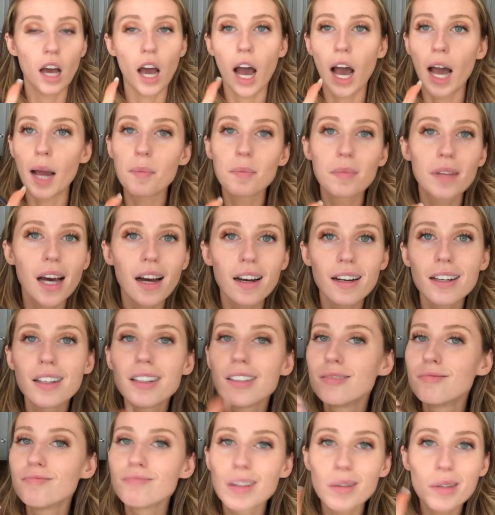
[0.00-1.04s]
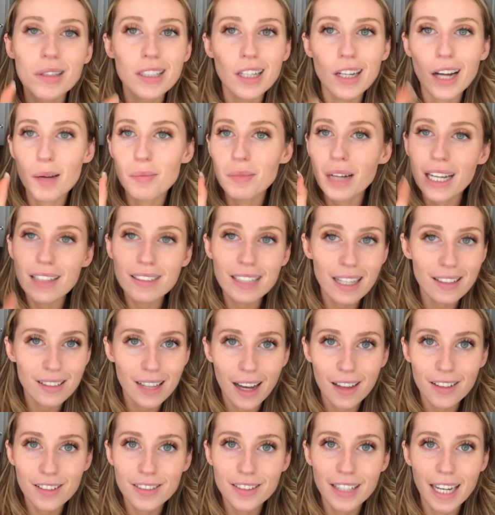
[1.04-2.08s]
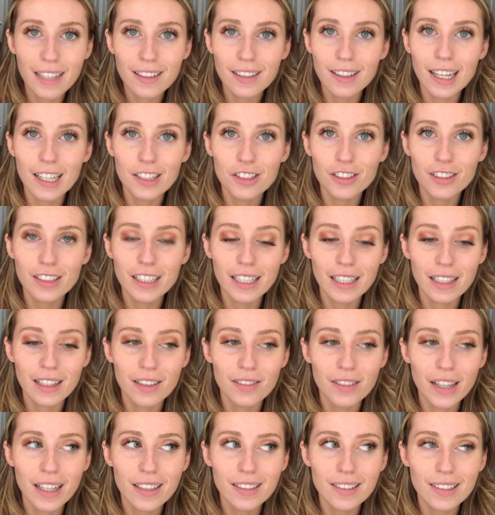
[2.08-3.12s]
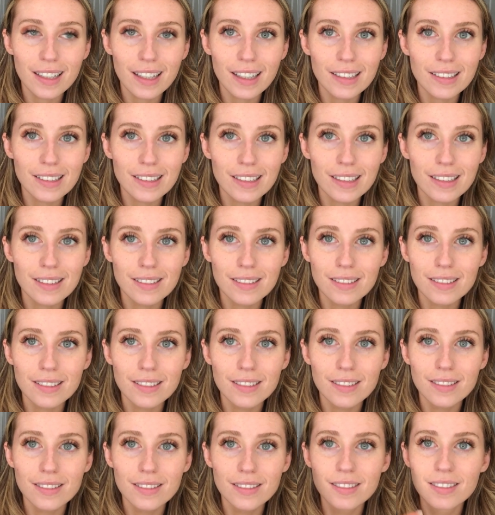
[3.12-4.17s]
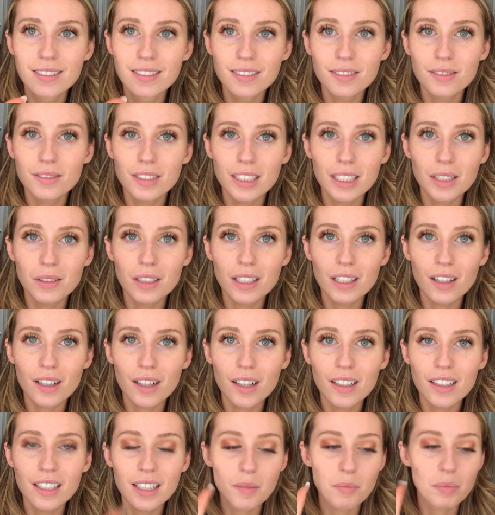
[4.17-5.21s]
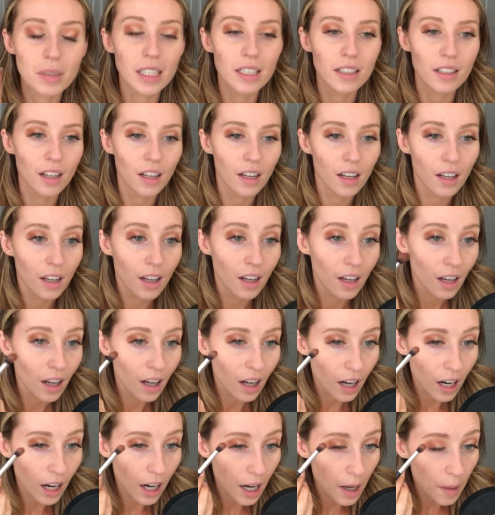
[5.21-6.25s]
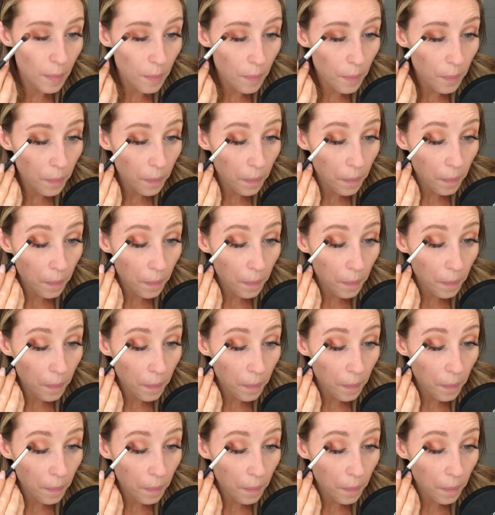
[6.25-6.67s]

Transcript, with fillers: I'm, gonna tell you, I'm not technolo technologically advanced, guys. Like I don't know what you want to call it, but um,